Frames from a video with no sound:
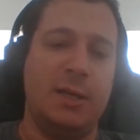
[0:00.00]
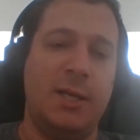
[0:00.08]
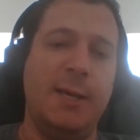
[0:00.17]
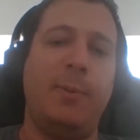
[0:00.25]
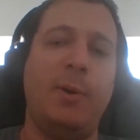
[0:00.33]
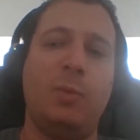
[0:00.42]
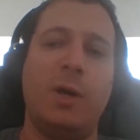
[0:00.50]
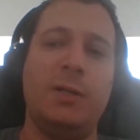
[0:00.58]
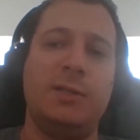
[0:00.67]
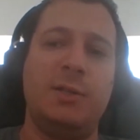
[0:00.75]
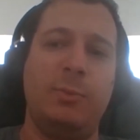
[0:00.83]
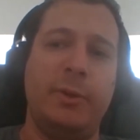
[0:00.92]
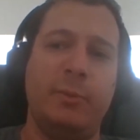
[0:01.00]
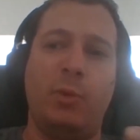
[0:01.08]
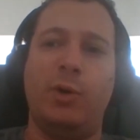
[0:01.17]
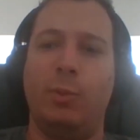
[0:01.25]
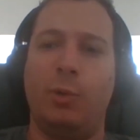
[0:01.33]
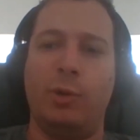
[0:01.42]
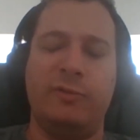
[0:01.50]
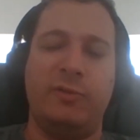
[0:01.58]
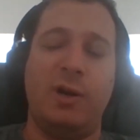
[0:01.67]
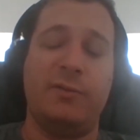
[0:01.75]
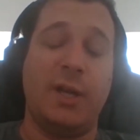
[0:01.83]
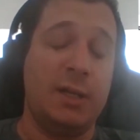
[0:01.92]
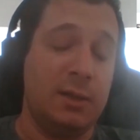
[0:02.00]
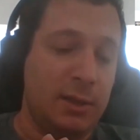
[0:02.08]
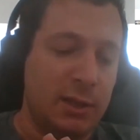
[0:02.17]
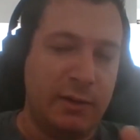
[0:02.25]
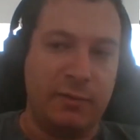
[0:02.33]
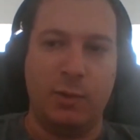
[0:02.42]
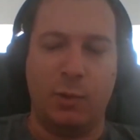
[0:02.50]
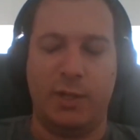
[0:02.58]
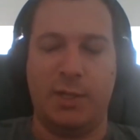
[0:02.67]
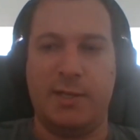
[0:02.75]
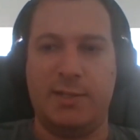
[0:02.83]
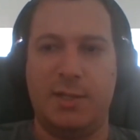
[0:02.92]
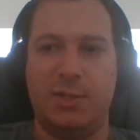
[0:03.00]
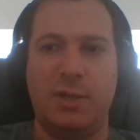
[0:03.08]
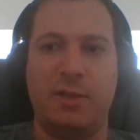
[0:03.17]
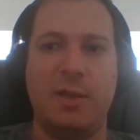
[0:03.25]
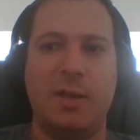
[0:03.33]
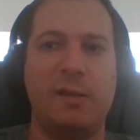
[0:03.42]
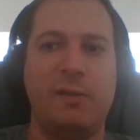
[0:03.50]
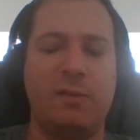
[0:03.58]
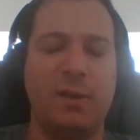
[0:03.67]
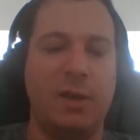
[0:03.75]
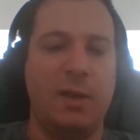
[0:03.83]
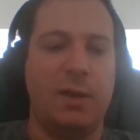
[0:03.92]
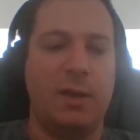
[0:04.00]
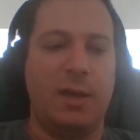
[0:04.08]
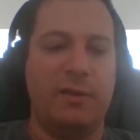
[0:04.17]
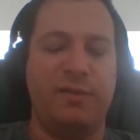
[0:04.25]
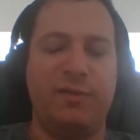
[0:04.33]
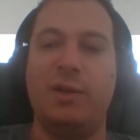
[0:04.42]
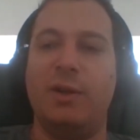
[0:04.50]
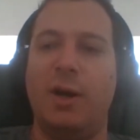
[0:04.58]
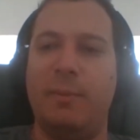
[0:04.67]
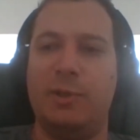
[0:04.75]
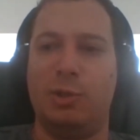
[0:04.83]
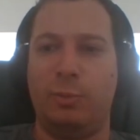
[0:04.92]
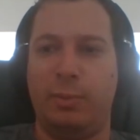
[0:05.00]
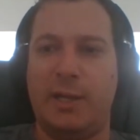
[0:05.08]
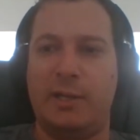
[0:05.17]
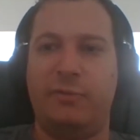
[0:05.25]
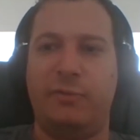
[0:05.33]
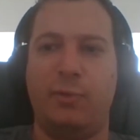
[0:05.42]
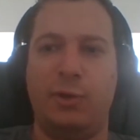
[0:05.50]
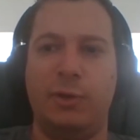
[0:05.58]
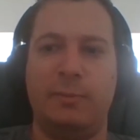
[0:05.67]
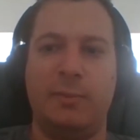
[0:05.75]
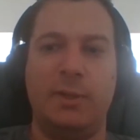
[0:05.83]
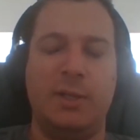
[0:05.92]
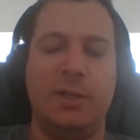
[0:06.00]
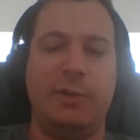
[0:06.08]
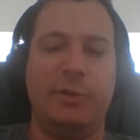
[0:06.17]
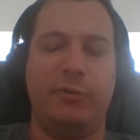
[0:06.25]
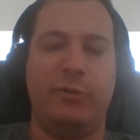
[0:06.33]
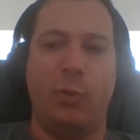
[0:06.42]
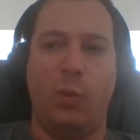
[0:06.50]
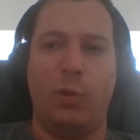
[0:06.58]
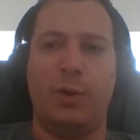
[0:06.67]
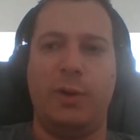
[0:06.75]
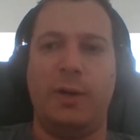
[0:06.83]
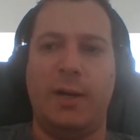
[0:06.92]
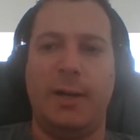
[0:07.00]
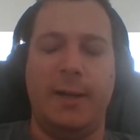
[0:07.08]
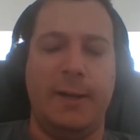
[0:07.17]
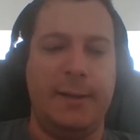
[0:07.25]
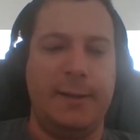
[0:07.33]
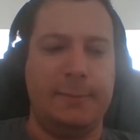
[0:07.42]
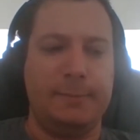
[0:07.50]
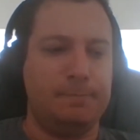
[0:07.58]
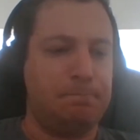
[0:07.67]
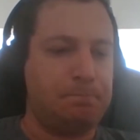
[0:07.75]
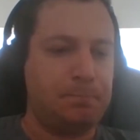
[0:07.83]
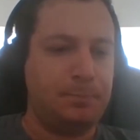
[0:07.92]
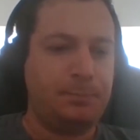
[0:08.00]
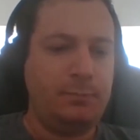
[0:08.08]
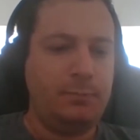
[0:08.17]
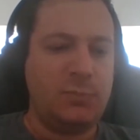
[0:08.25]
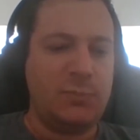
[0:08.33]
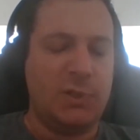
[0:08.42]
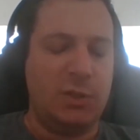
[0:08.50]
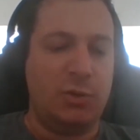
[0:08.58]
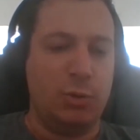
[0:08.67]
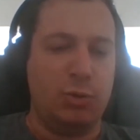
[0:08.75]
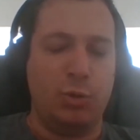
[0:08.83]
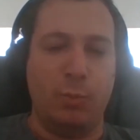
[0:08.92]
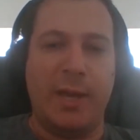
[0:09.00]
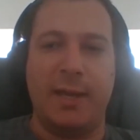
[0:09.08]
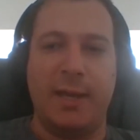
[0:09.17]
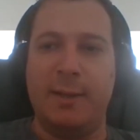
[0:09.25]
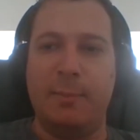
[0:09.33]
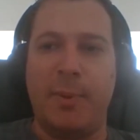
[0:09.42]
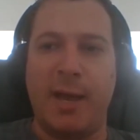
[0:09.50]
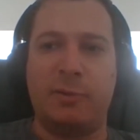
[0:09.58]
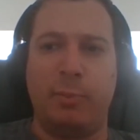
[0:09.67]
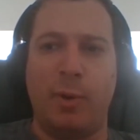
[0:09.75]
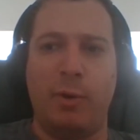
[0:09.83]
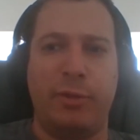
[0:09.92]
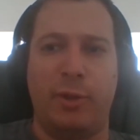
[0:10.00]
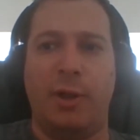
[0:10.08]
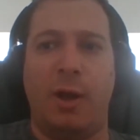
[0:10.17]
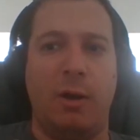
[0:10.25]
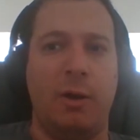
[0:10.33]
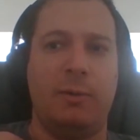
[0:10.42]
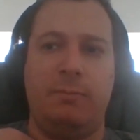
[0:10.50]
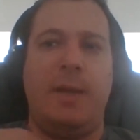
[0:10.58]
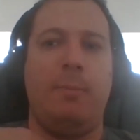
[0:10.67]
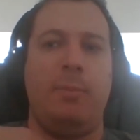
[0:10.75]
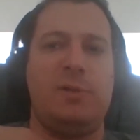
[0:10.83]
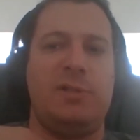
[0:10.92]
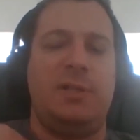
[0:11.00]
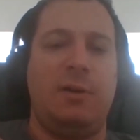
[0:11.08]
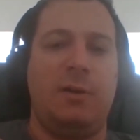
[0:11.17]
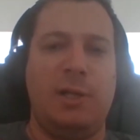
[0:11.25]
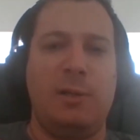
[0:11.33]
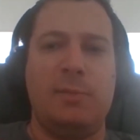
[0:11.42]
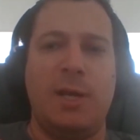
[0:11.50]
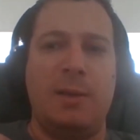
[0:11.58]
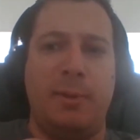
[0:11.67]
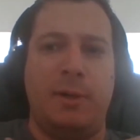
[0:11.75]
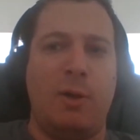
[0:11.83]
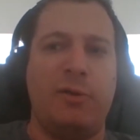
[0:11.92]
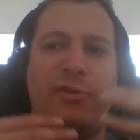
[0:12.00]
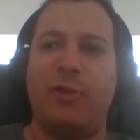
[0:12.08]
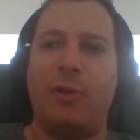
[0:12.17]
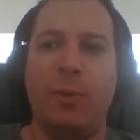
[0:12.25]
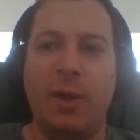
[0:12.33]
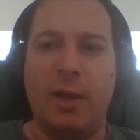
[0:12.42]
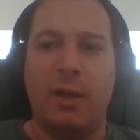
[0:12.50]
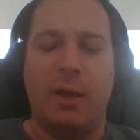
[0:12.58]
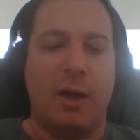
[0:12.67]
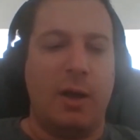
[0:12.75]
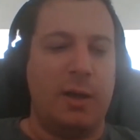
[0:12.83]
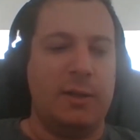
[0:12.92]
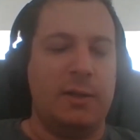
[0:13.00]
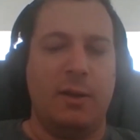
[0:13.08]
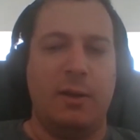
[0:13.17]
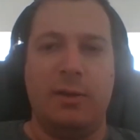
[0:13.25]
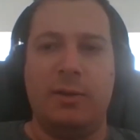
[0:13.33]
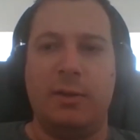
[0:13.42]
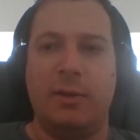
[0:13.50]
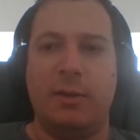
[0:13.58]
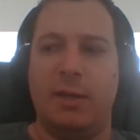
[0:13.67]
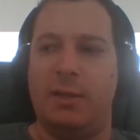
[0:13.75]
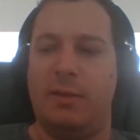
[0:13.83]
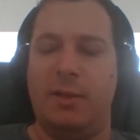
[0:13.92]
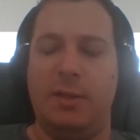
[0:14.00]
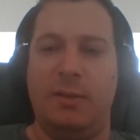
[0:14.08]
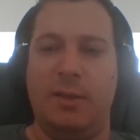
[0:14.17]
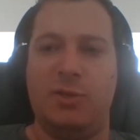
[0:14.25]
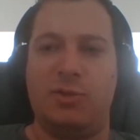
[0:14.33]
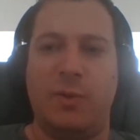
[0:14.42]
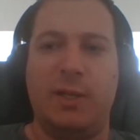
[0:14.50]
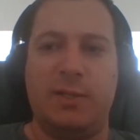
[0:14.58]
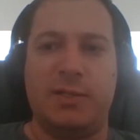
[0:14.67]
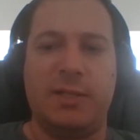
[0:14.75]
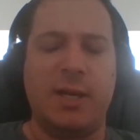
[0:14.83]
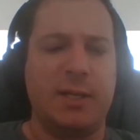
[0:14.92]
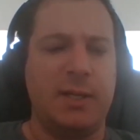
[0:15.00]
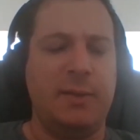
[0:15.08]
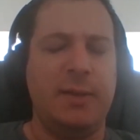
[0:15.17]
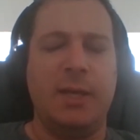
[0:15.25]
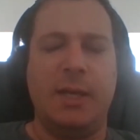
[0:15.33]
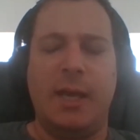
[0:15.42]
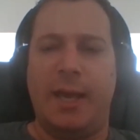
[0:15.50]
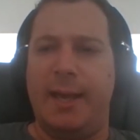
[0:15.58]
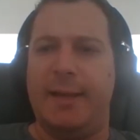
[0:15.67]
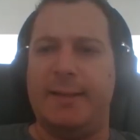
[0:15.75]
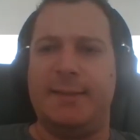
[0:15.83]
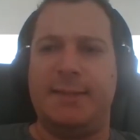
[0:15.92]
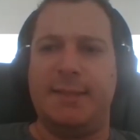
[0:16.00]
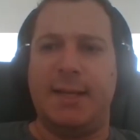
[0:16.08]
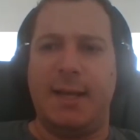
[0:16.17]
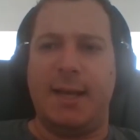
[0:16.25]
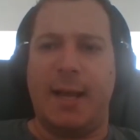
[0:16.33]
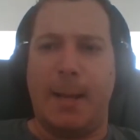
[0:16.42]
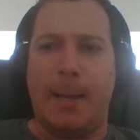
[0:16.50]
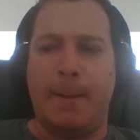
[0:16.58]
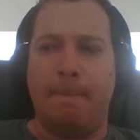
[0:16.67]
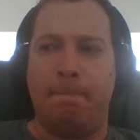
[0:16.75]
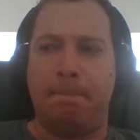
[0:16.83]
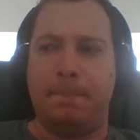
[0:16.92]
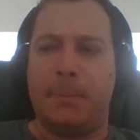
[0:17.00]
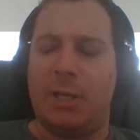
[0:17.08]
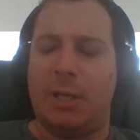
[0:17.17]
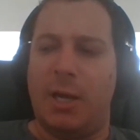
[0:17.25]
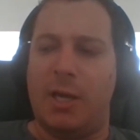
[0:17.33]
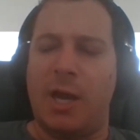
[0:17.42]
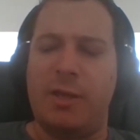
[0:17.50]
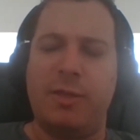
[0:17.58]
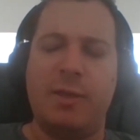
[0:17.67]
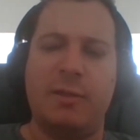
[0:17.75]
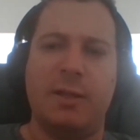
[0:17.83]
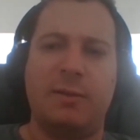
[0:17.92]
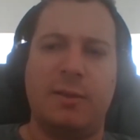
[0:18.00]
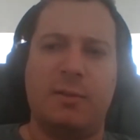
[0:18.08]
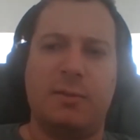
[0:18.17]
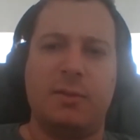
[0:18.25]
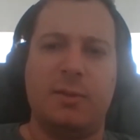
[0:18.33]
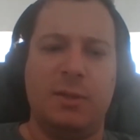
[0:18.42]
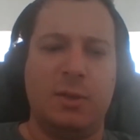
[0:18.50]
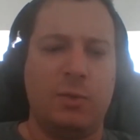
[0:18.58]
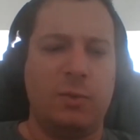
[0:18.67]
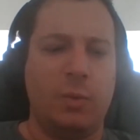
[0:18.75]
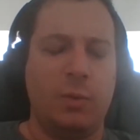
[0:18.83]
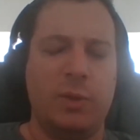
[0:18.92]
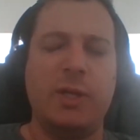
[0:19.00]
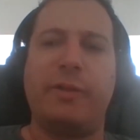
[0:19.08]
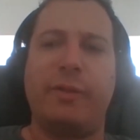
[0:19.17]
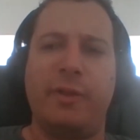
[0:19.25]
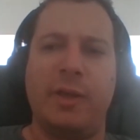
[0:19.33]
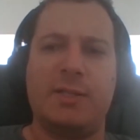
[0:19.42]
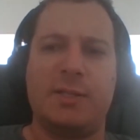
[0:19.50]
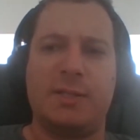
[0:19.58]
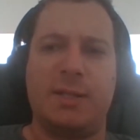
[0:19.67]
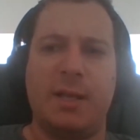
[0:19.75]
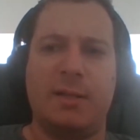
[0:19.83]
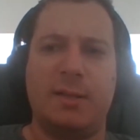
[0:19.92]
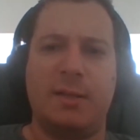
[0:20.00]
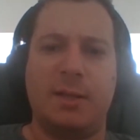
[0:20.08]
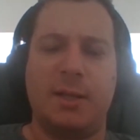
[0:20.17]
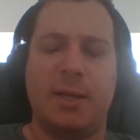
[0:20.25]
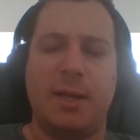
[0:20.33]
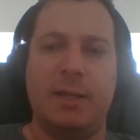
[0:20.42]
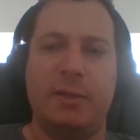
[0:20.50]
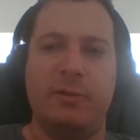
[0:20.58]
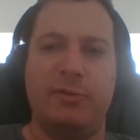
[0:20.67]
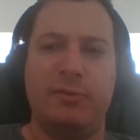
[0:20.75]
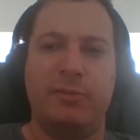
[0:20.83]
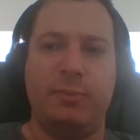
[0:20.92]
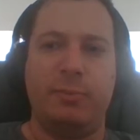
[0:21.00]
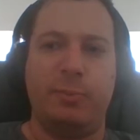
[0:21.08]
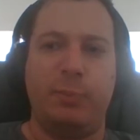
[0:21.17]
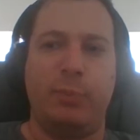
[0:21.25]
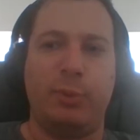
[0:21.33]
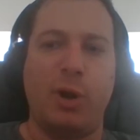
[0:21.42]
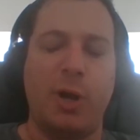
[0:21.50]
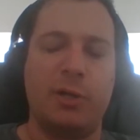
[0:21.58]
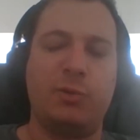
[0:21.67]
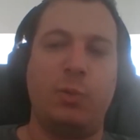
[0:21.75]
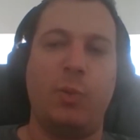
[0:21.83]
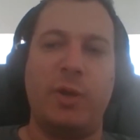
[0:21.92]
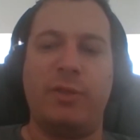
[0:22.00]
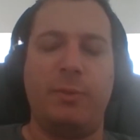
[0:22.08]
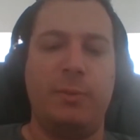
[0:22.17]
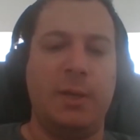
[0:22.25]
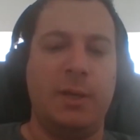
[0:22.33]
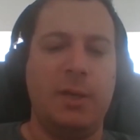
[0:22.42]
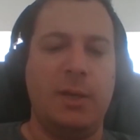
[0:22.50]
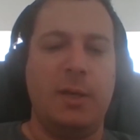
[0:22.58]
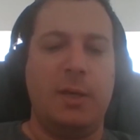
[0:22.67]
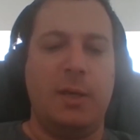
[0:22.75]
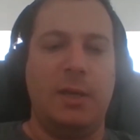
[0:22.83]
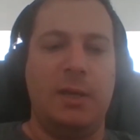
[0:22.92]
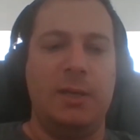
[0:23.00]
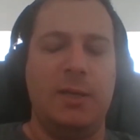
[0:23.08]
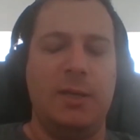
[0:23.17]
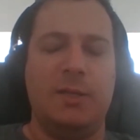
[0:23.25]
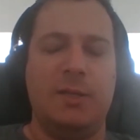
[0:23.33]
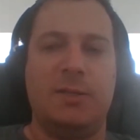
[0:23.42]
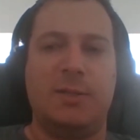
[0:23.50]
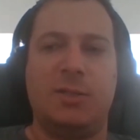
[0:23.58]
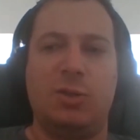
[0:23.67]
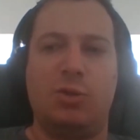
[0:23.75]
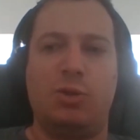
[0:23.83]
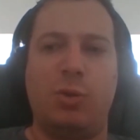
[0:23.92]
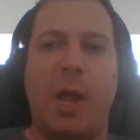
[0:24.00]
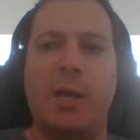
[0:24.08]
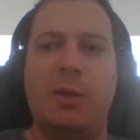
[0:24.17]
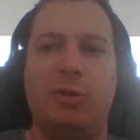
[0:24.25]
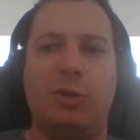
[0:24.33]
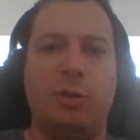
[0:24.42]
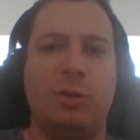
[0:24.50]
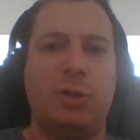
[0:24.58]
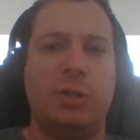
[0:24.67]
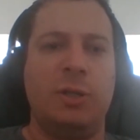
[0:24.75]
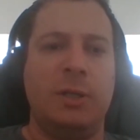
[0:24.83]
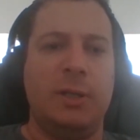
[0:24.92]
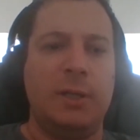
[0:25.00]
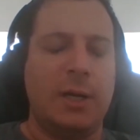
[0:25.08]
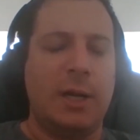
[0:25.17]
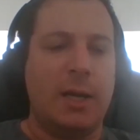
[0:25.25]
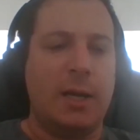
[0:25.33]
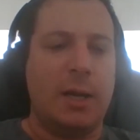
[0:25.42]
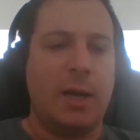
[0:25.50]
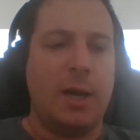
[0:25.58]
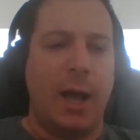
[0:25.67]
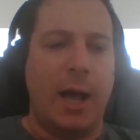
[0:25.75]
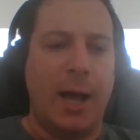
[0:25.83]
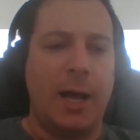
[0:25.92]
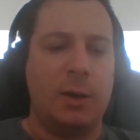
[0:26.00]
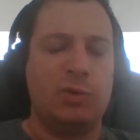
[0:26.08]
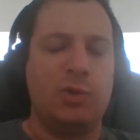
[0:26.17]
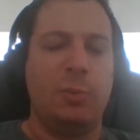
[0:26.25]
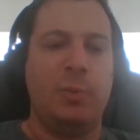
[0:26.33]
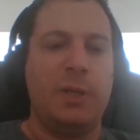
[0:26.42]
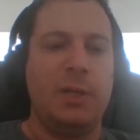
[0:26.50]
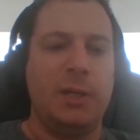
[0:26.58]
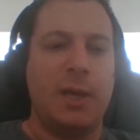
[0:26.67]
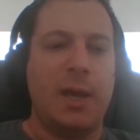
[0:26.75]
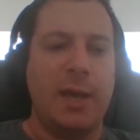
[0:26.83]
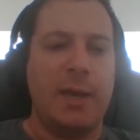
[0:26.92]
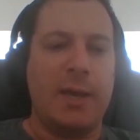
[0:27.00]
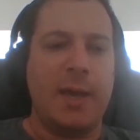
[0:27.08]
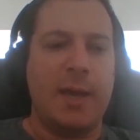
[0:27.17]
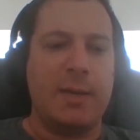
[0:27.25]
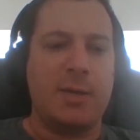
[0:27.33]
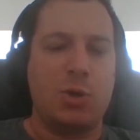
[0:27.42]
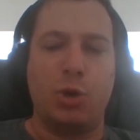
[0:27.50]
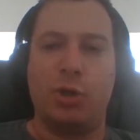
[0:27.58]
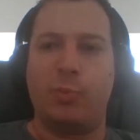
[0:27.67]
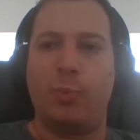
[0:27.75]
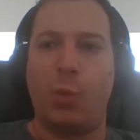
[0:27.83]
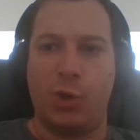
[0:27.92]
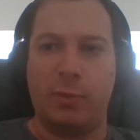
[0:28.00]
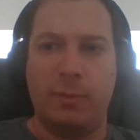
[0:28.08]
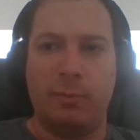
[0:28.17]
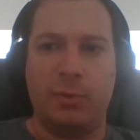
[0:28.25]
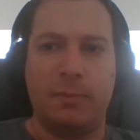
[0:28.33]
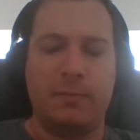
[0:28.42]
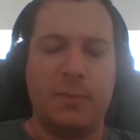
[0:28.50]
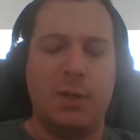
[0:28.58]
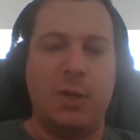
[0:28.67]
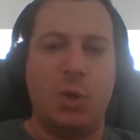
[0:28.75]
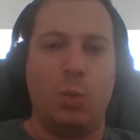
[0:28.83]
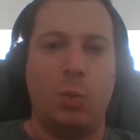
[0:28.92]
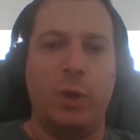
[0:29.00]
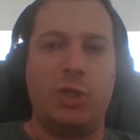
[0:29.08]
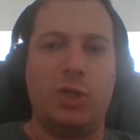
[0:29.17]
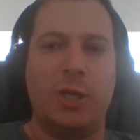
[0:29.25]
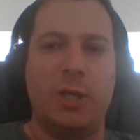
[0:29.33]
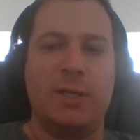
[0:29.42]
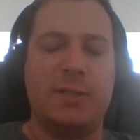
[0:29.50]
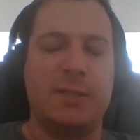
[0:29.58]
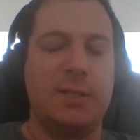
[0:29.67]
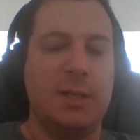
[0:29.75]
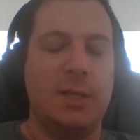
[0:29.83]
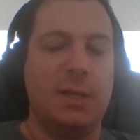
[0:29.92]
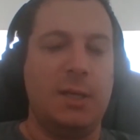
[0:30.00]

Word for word: keep on wanting to be more and more involved. I love the organization. I think it's a phenomenal platform for uh, um, to, to make an impact both on our members and our alumni, but also on on uh, the the Israeli society. And um, I, I, think that that you know one of the things that that I kind of brought with me is trying to learn how to be a, a good board member, which is